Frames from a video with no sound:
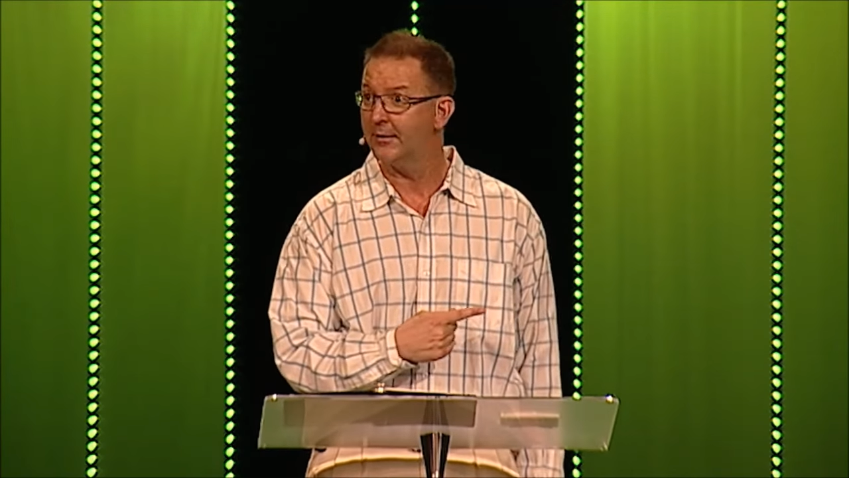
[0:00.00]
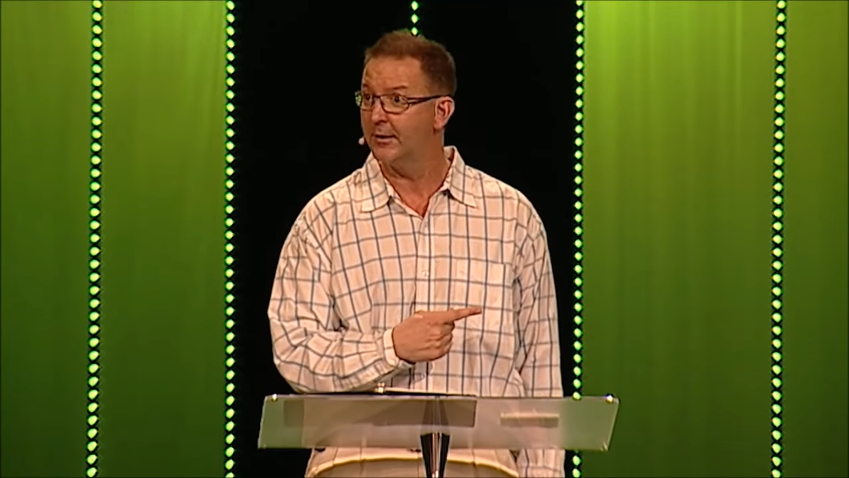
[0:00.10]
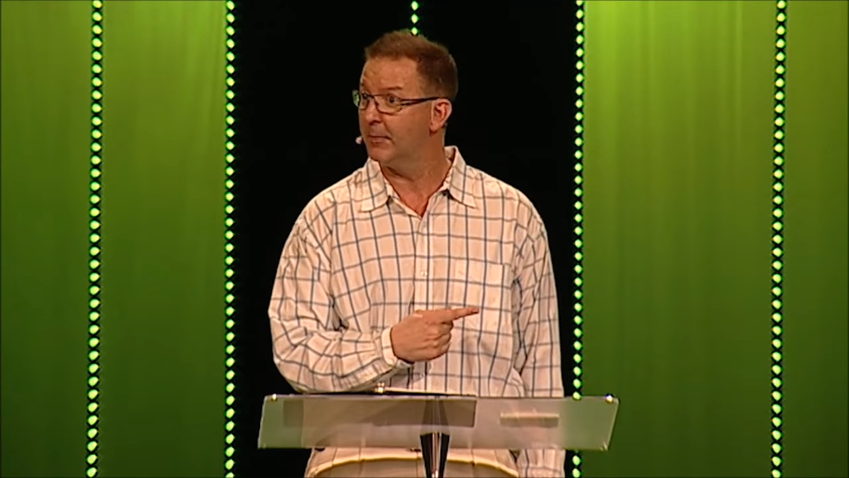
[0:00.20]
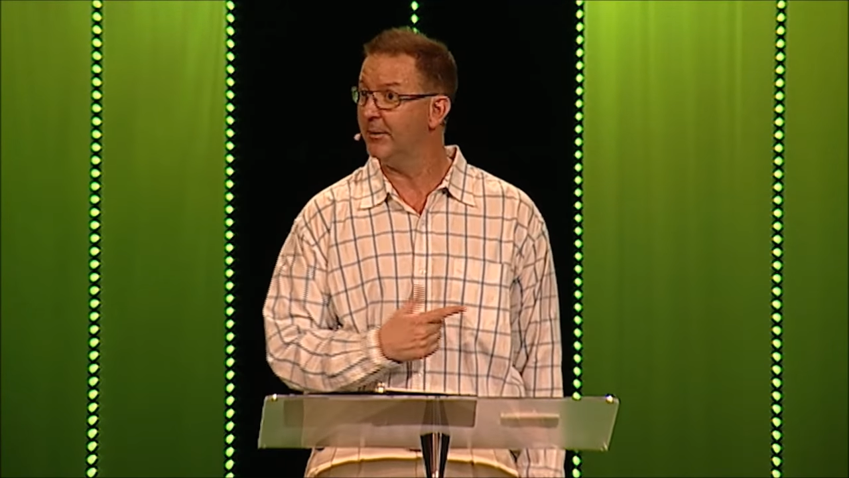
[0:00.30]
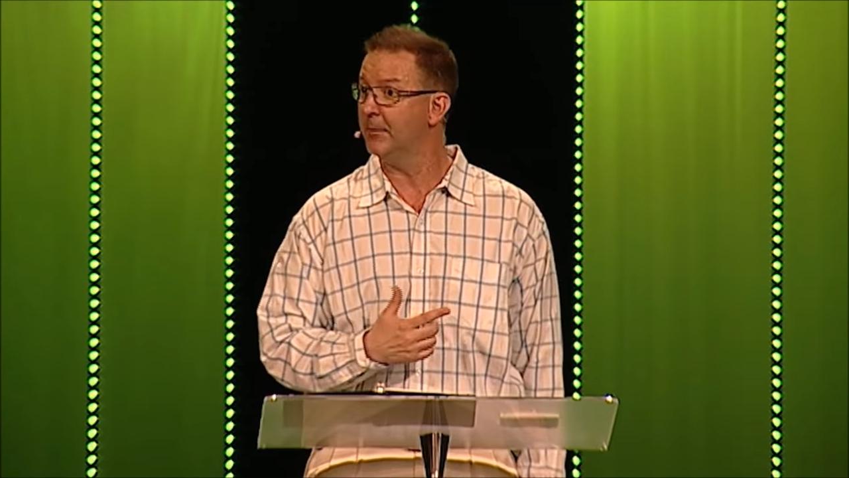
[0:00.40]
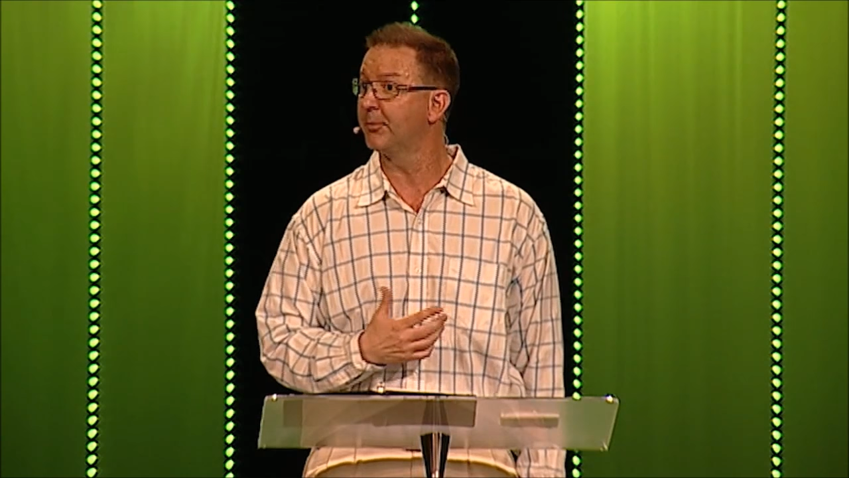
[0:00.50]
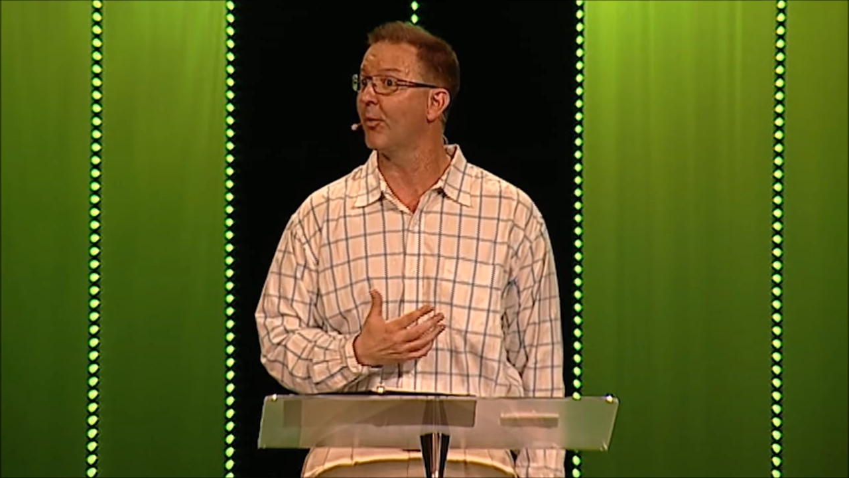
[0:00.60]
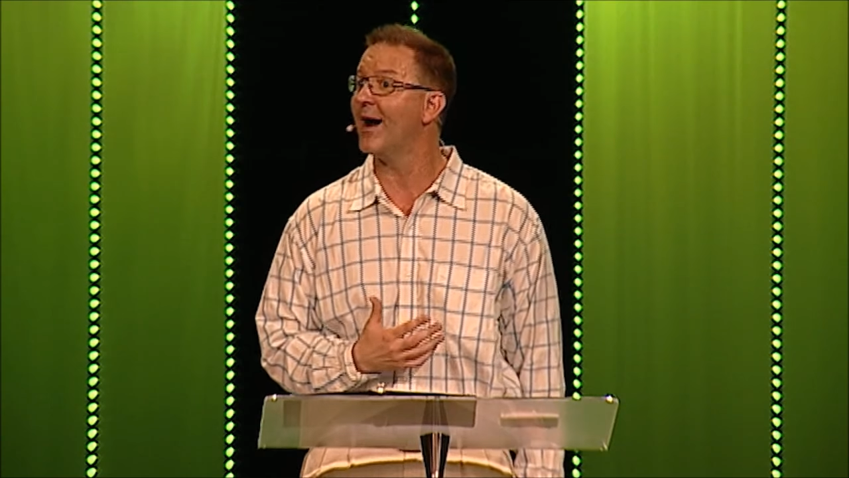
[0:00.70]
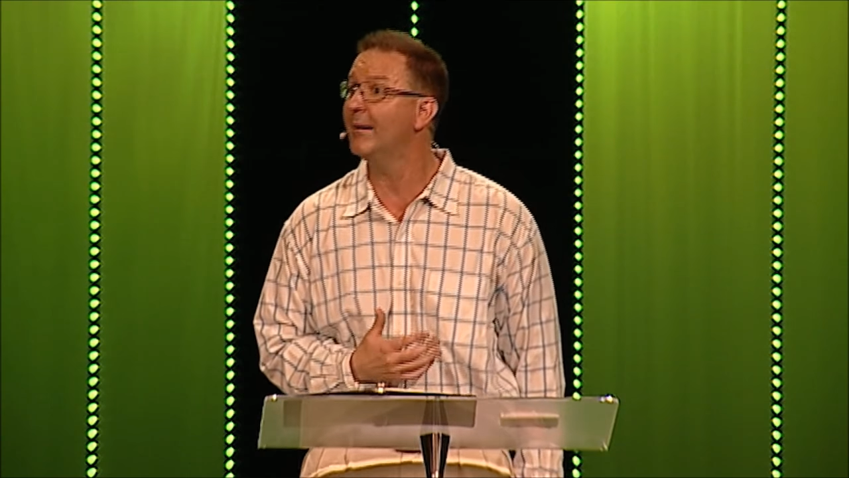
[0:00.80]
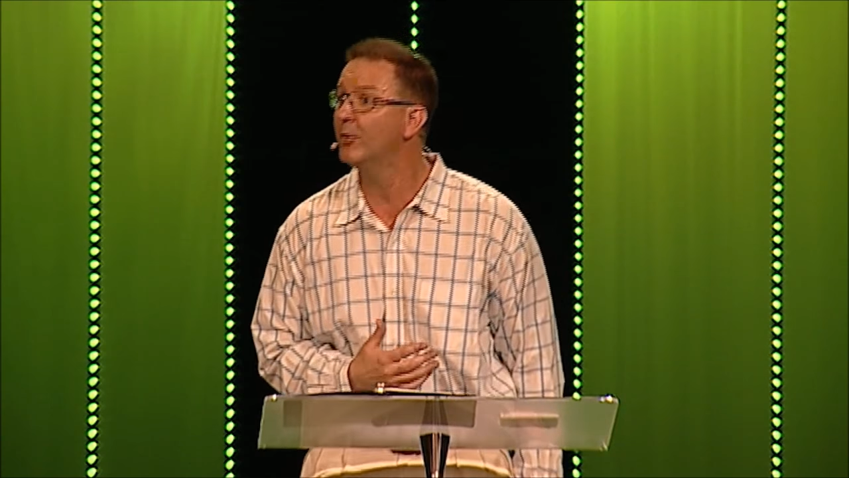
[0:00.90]
It'll be a
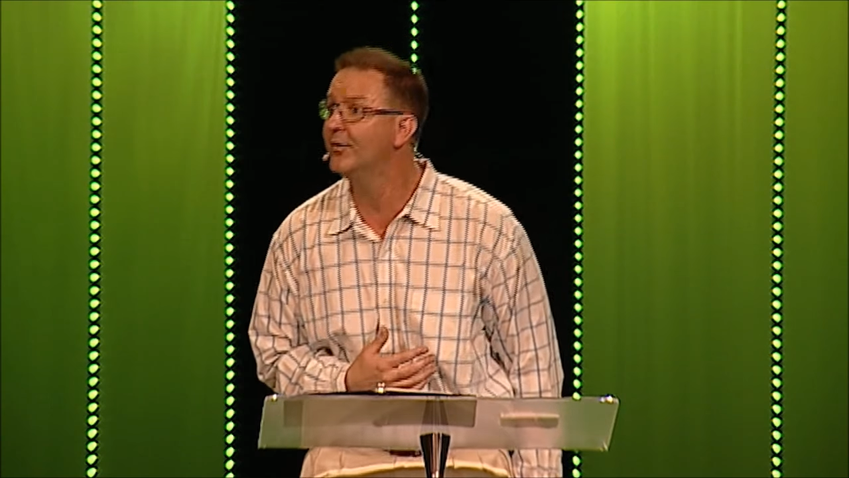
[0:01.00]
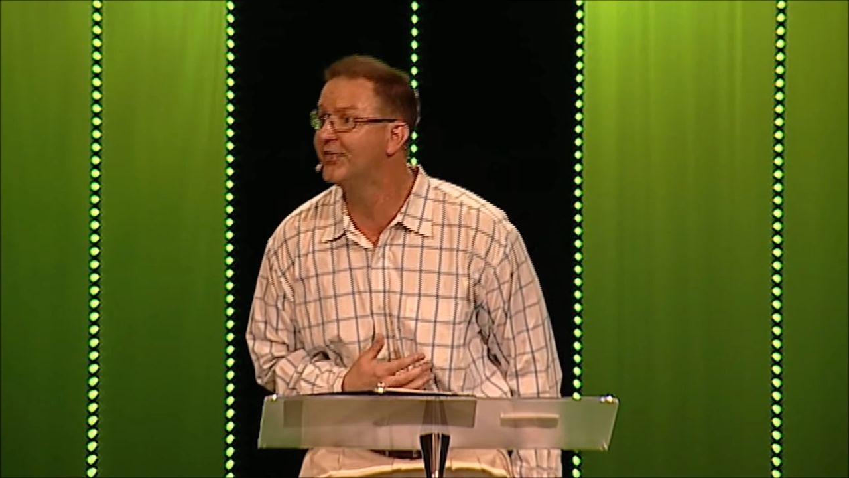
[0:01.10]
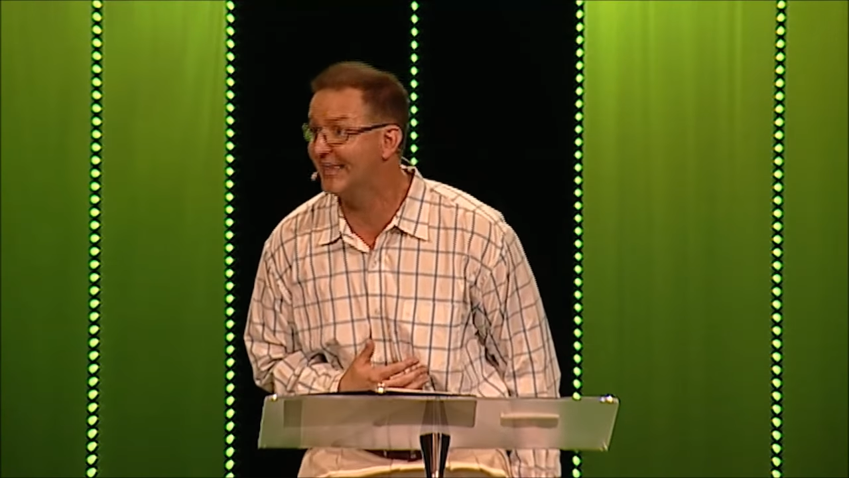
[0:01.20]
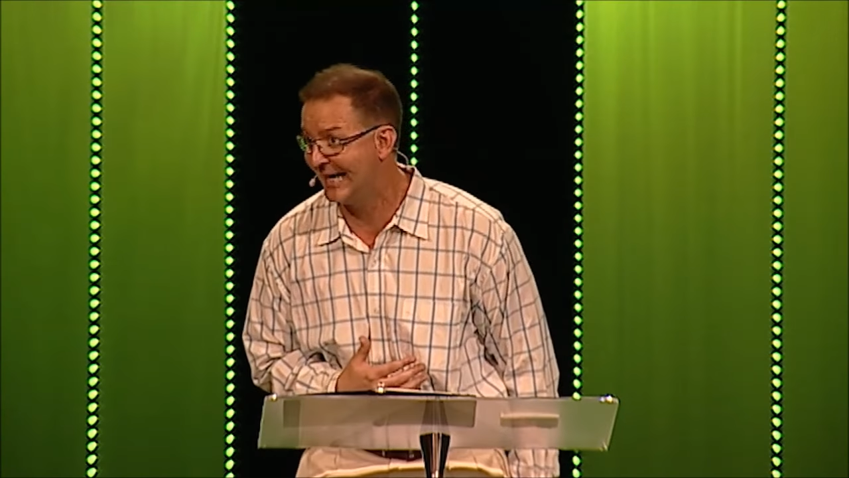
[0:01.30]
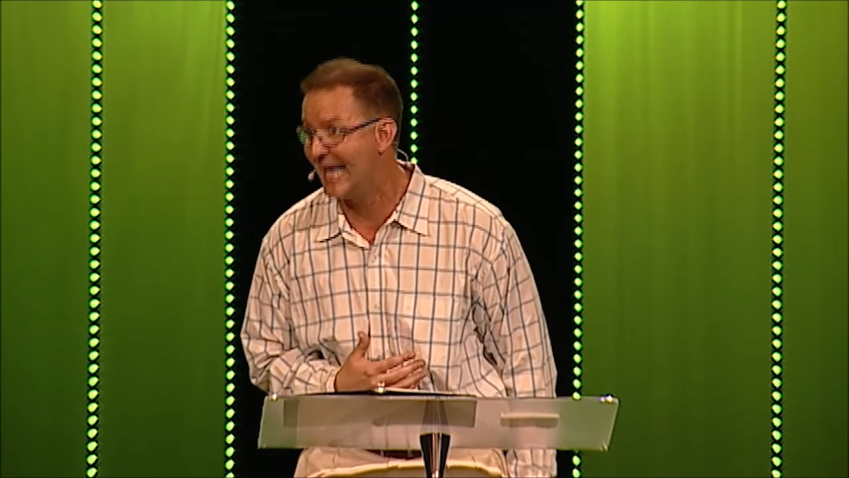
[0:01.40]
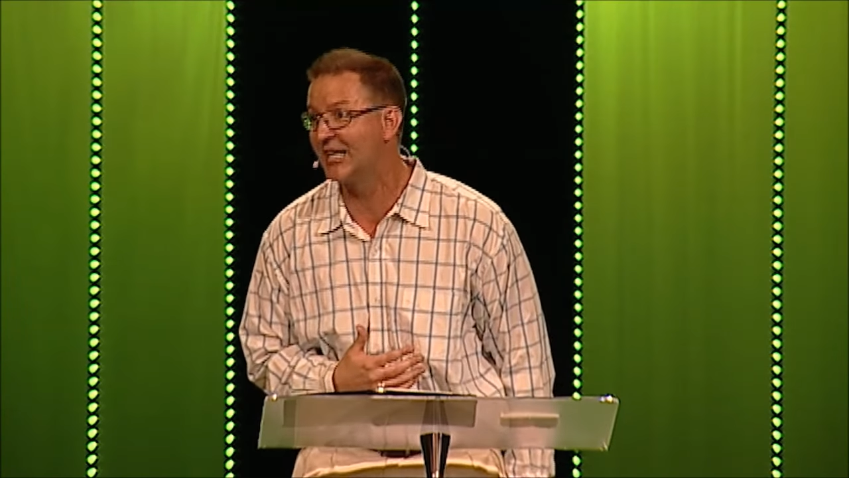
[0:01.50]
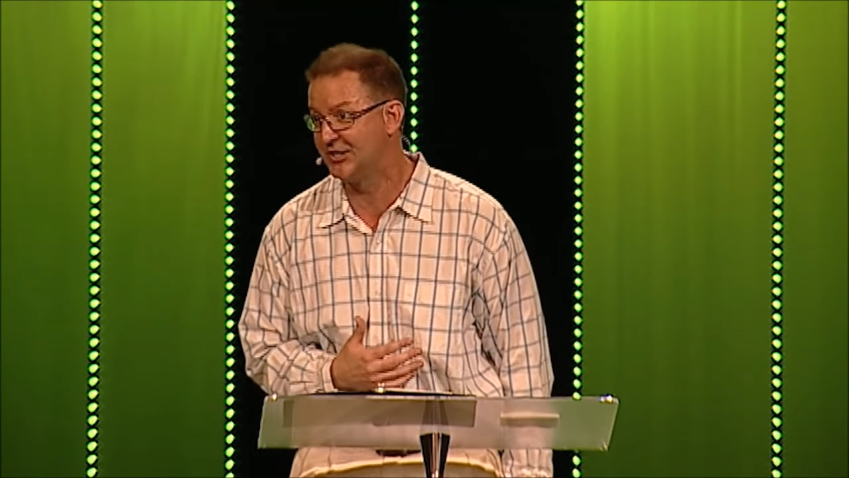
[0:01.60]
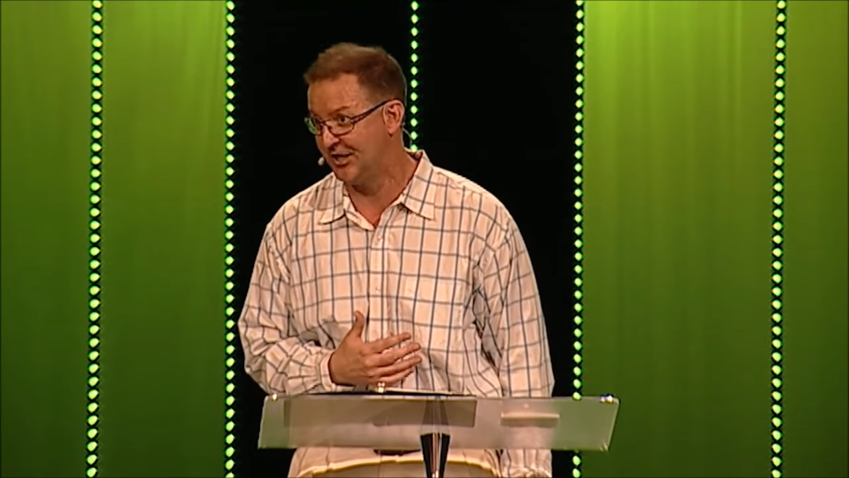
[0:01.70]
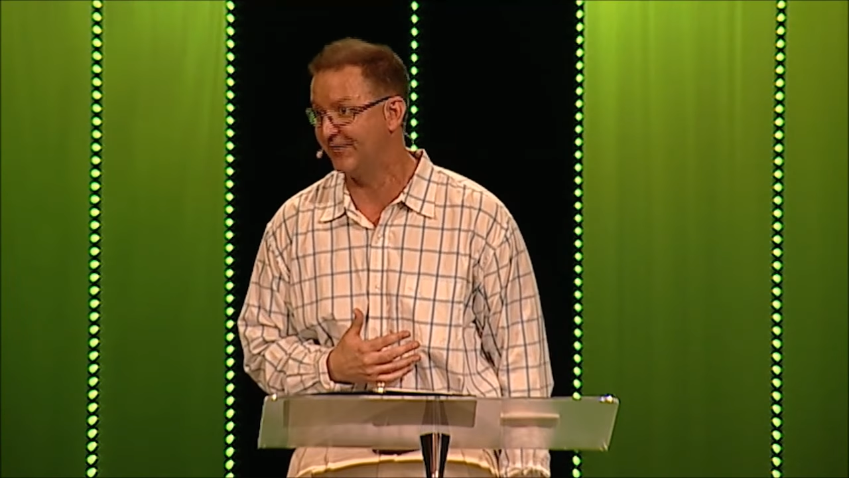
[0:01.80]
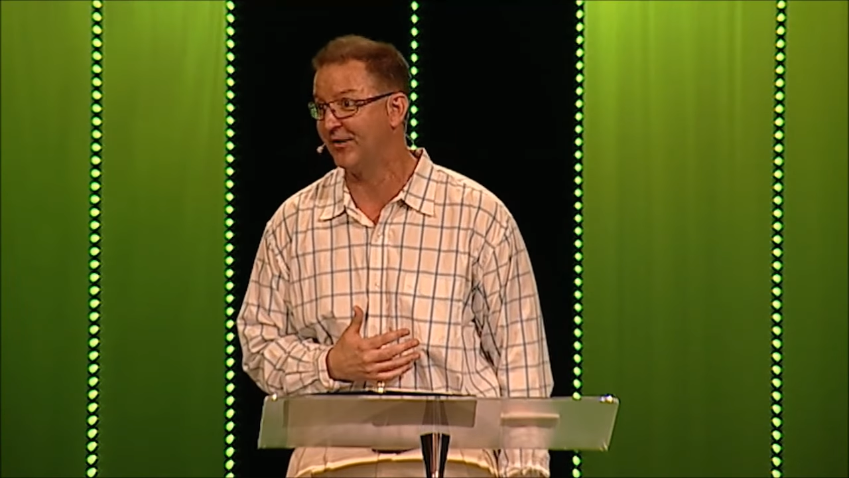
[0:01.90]
primer in
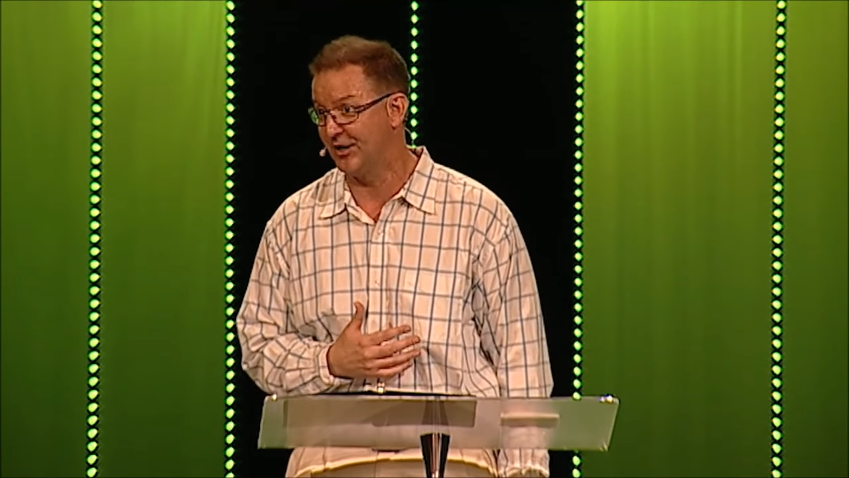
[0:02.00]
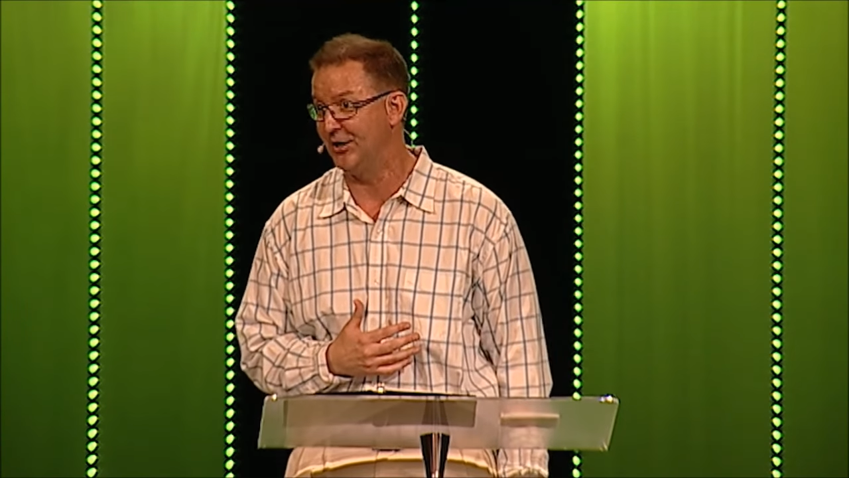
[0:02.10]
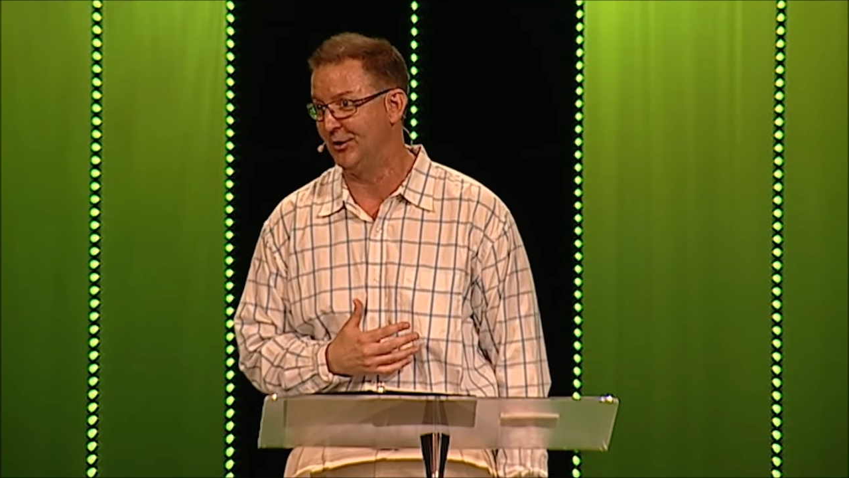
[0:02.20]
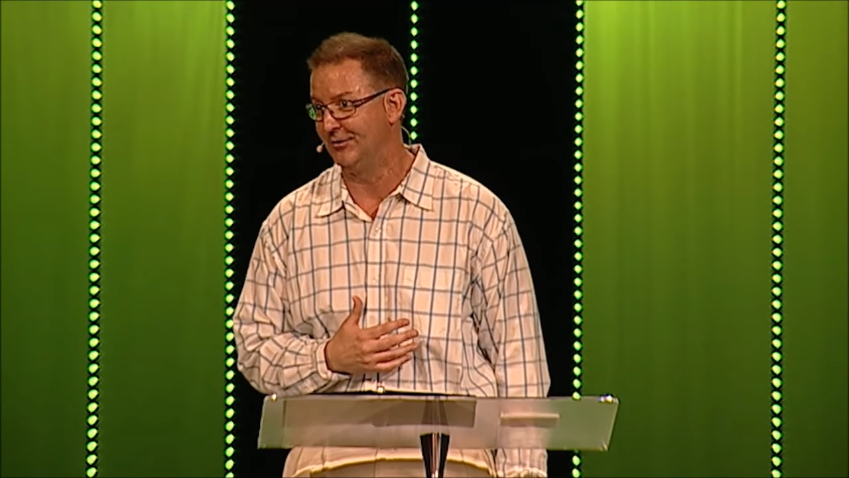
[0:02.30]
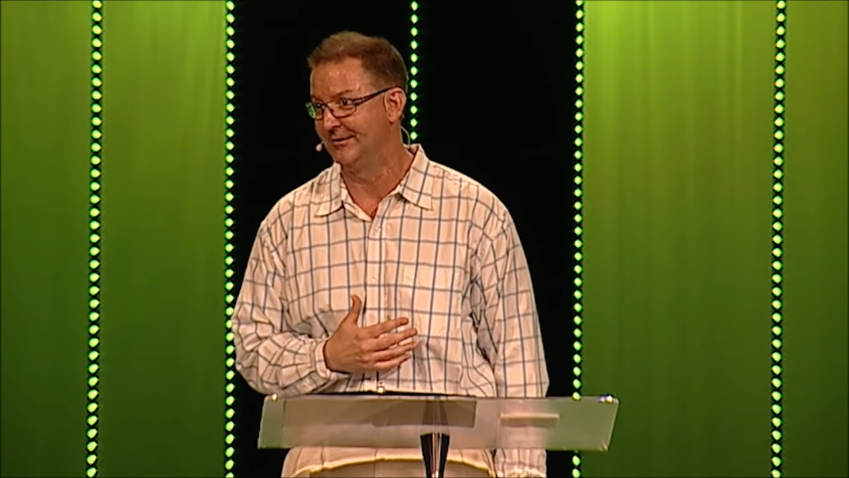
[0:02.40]
theology for you.